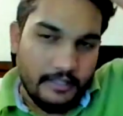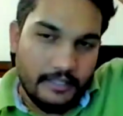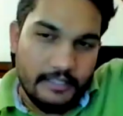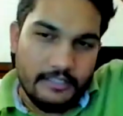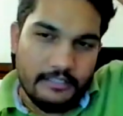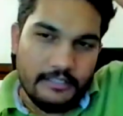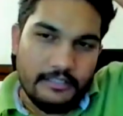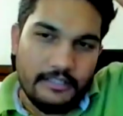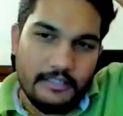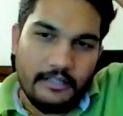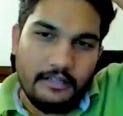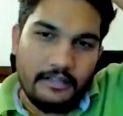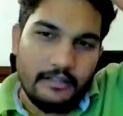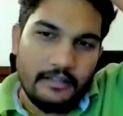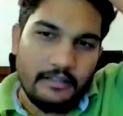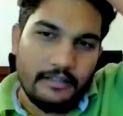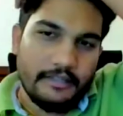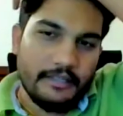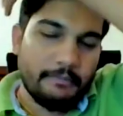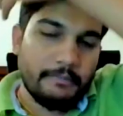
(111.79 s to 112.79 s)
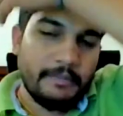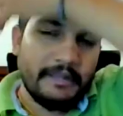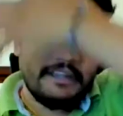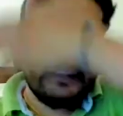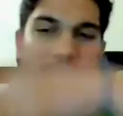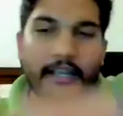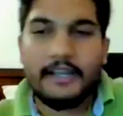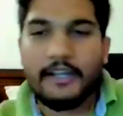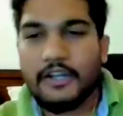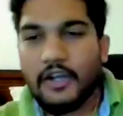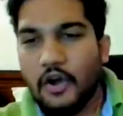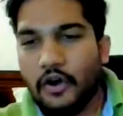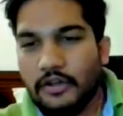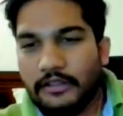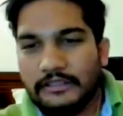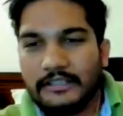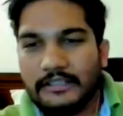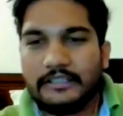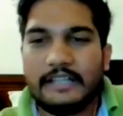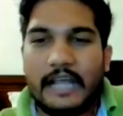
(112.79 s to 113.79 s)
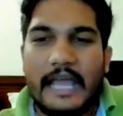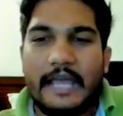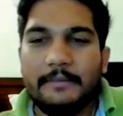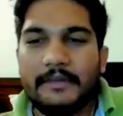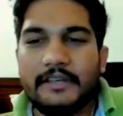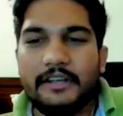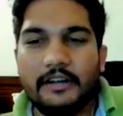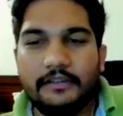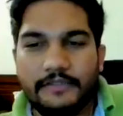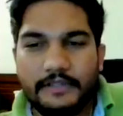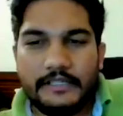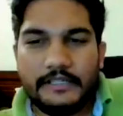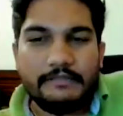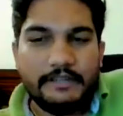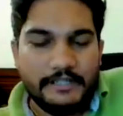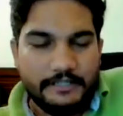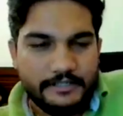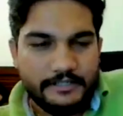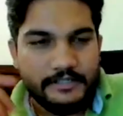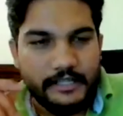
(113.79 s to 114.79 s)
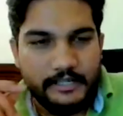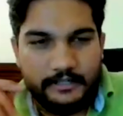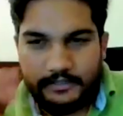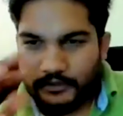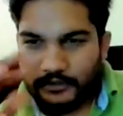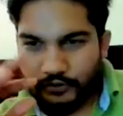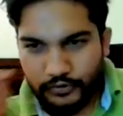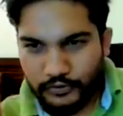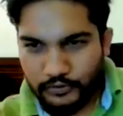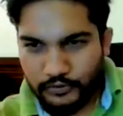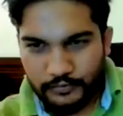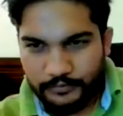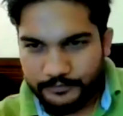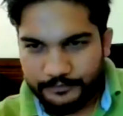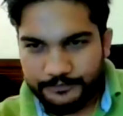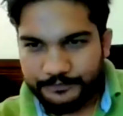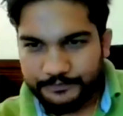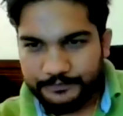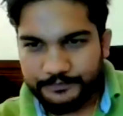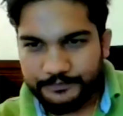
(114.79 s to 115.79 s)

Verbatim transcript: is dependent on the timing of events. That is true.